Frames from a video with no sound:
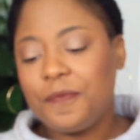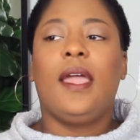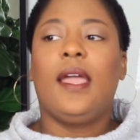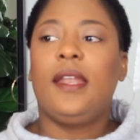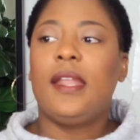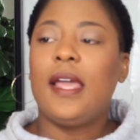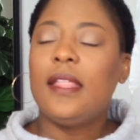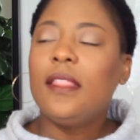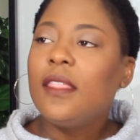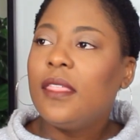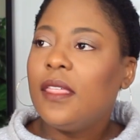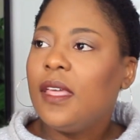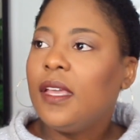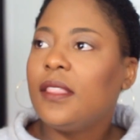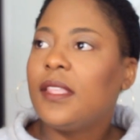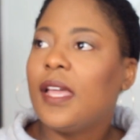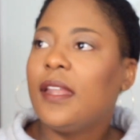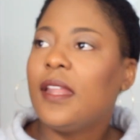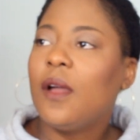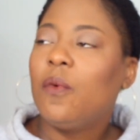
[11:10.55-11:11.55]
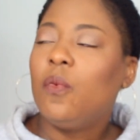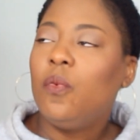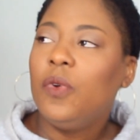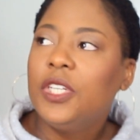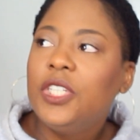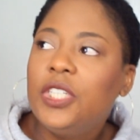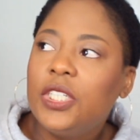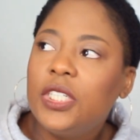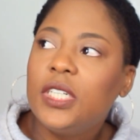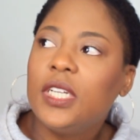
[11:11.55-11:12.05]
Another thing that I
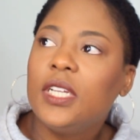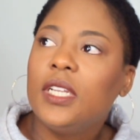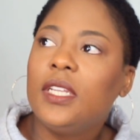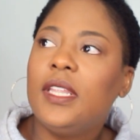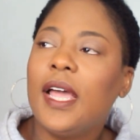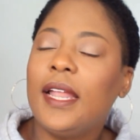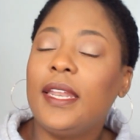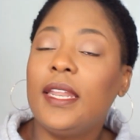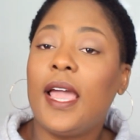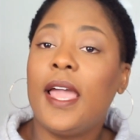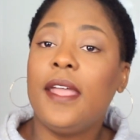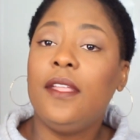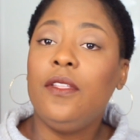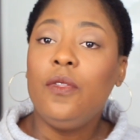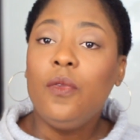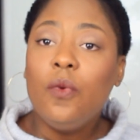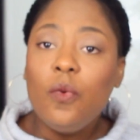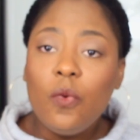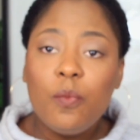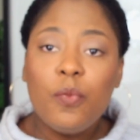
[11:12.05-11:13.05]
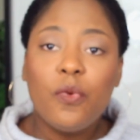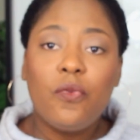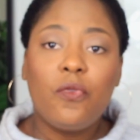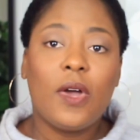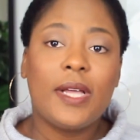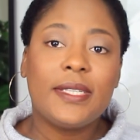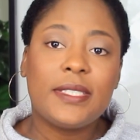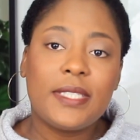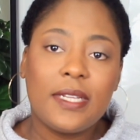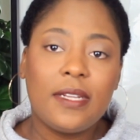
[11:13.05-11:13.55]
wish that I knew
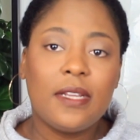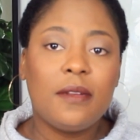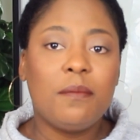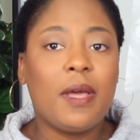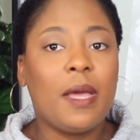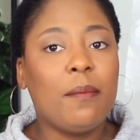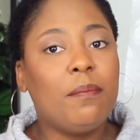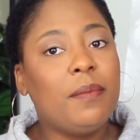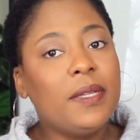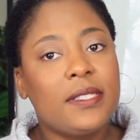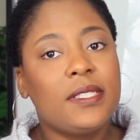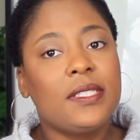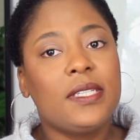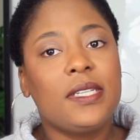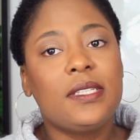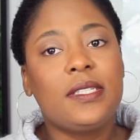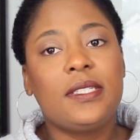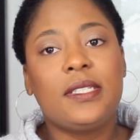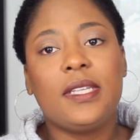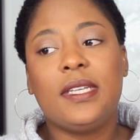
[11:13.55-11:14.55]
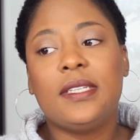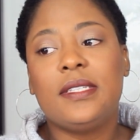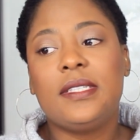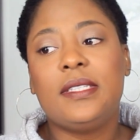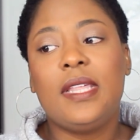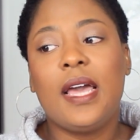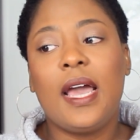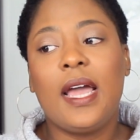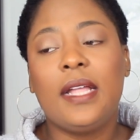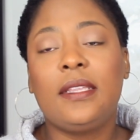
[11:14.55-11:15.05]
before I started my business is
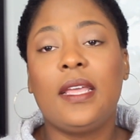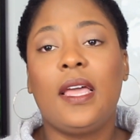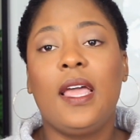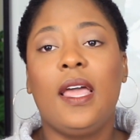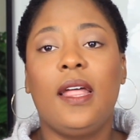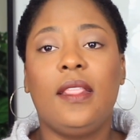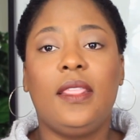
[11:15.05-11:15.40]
that